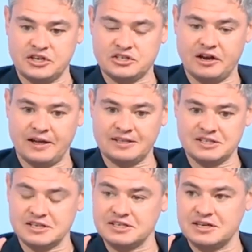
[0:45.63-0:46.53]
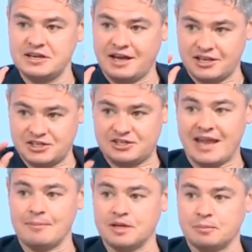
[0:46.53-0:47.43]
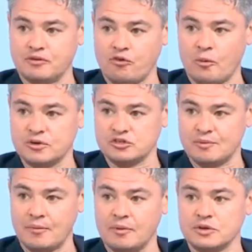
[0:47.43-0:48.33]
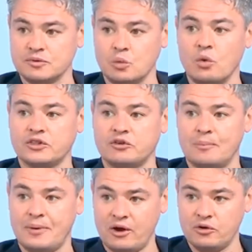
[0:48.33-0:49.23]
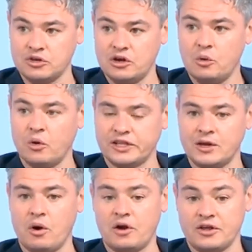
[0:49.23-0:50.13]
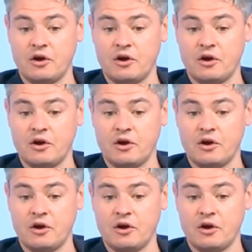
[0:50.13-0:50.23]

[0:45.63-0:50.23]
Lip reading: as kind of like, this is a statement performance from Amorim in terms of what they're about, what they want.